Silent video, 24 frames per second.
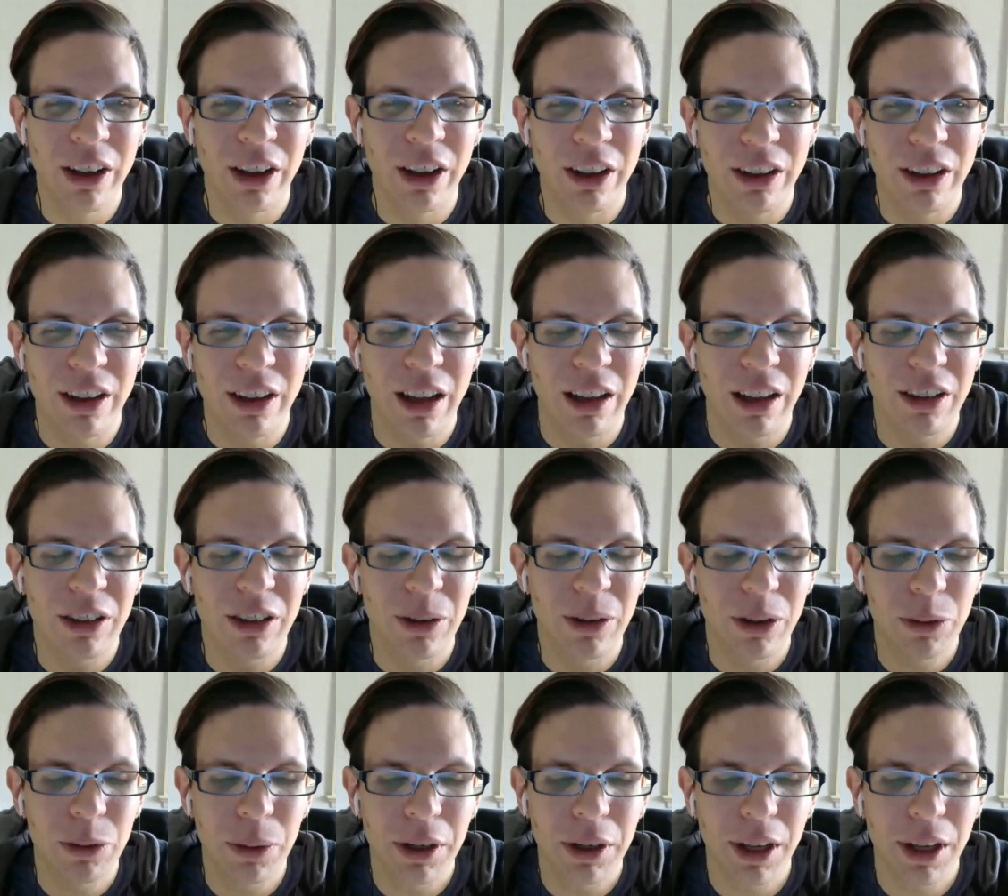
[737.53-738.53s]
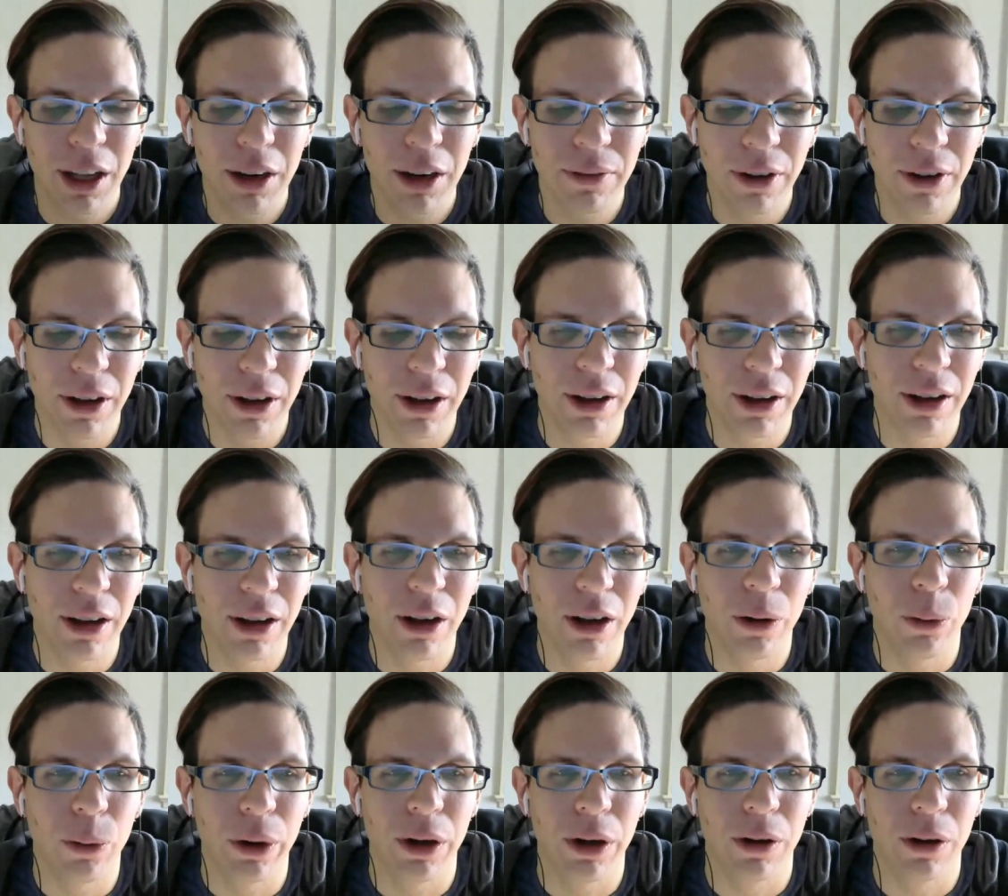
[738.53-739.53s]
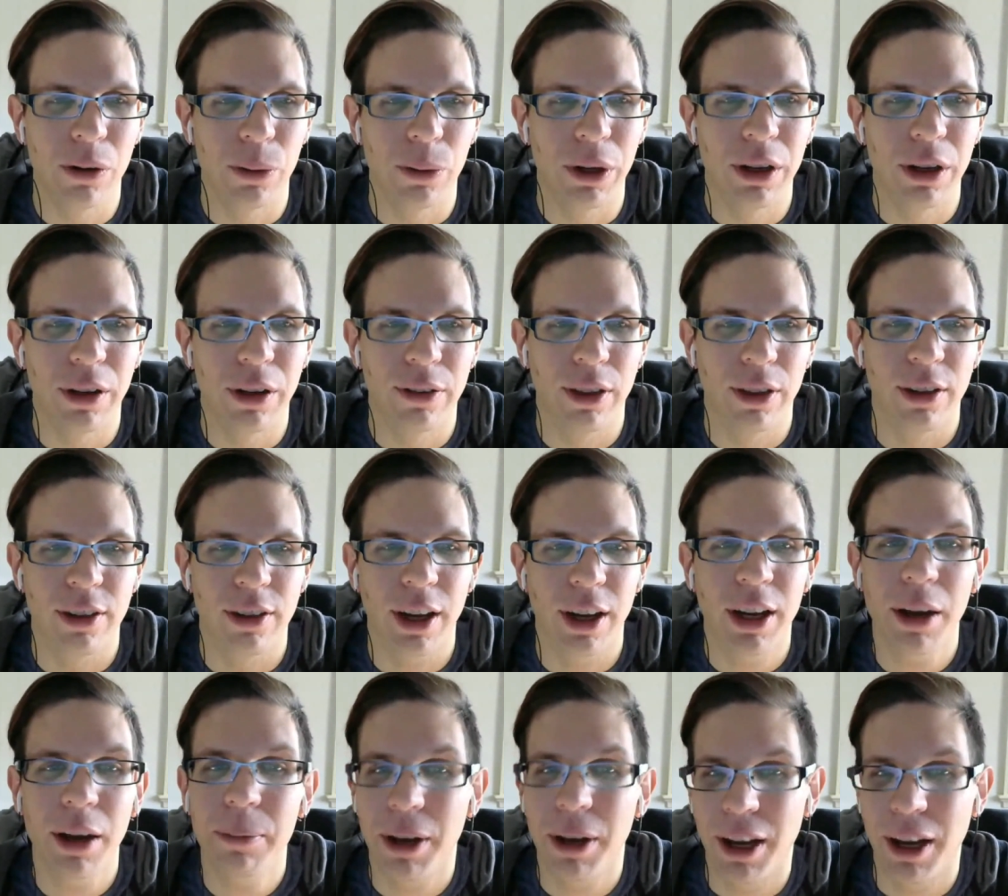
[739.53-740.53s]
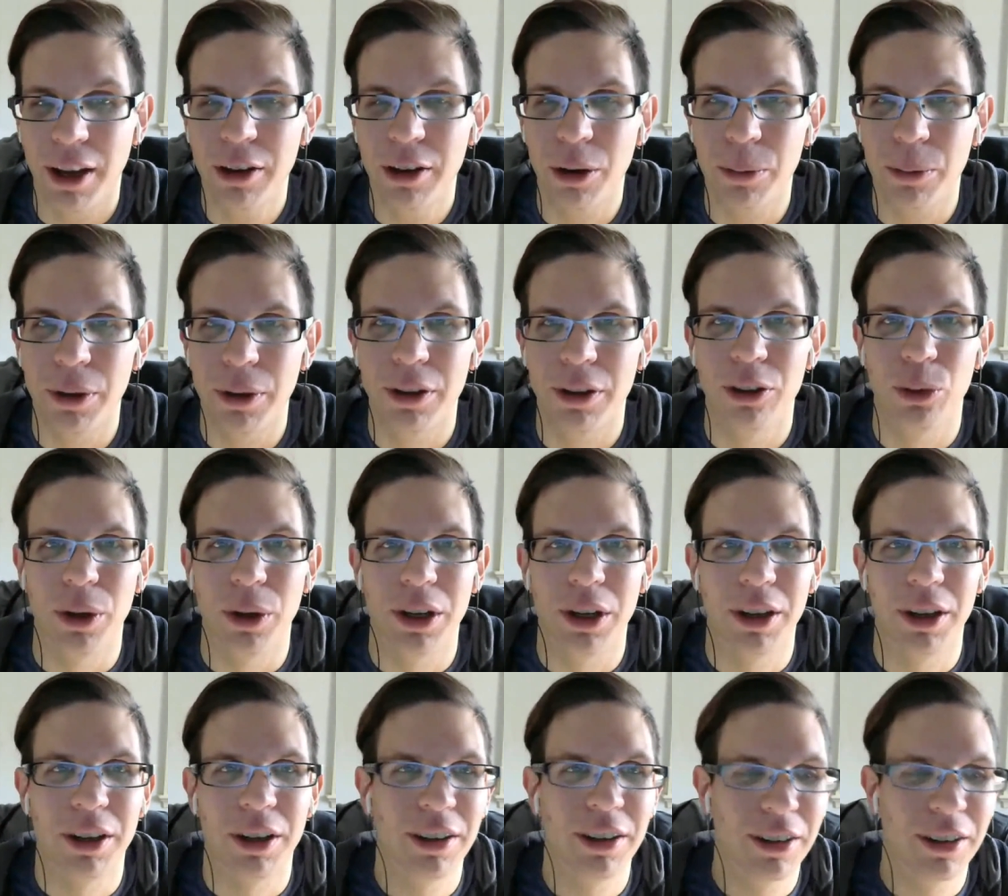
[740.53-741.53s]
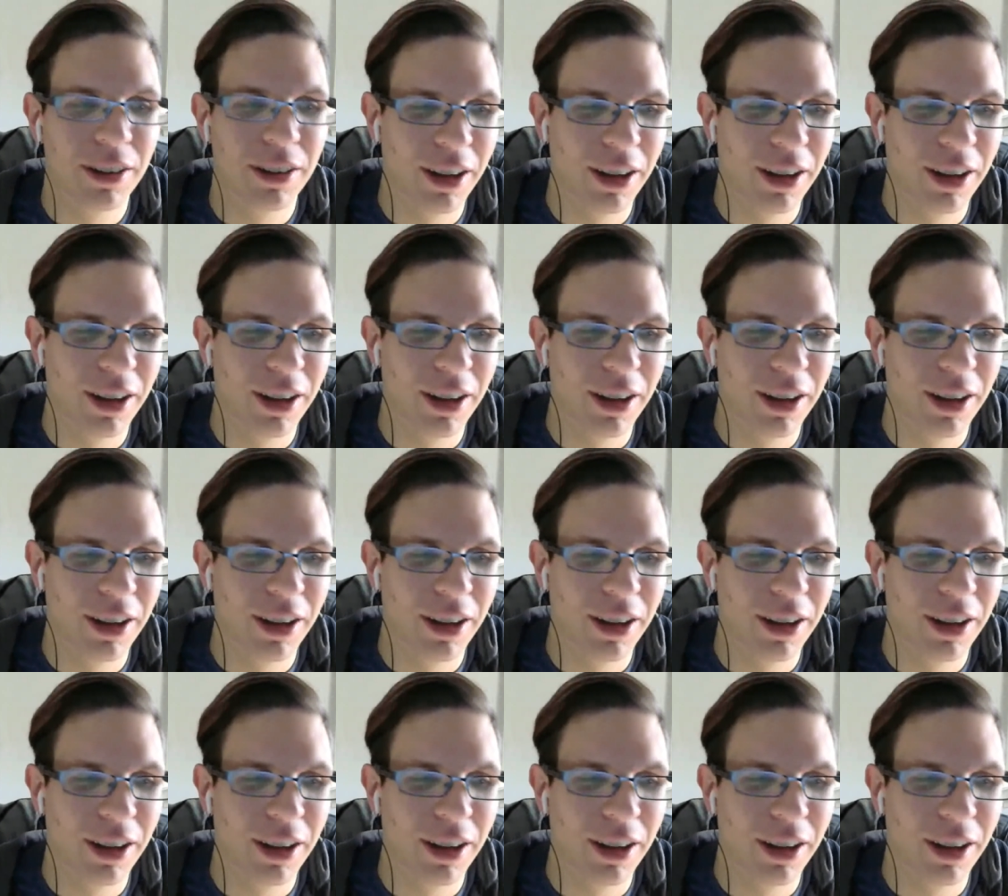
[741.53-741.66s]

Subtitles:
Yeah, so it's been kind of a weird week of things. I cut my hand open this weekend.